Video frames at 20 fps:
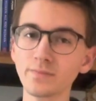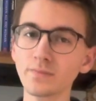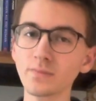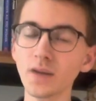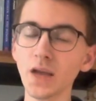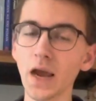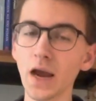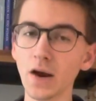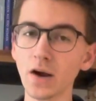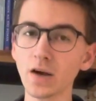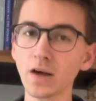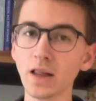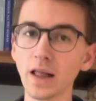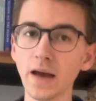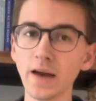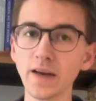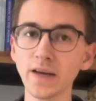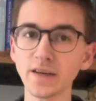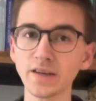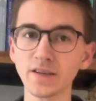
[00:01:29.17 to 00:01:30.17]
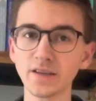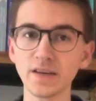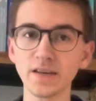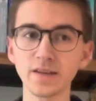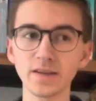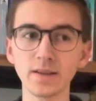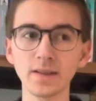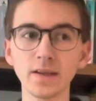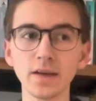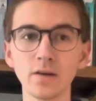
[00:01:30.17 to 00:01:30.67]
Heraclitus is
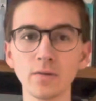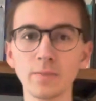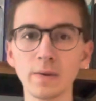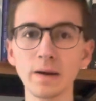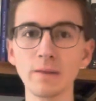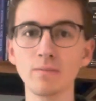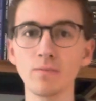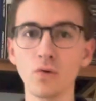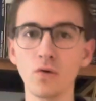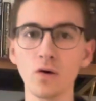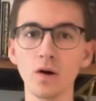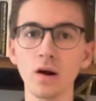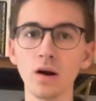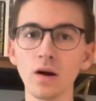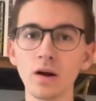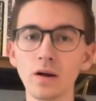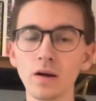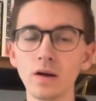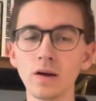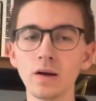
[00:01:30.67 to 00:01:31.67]
a little bit more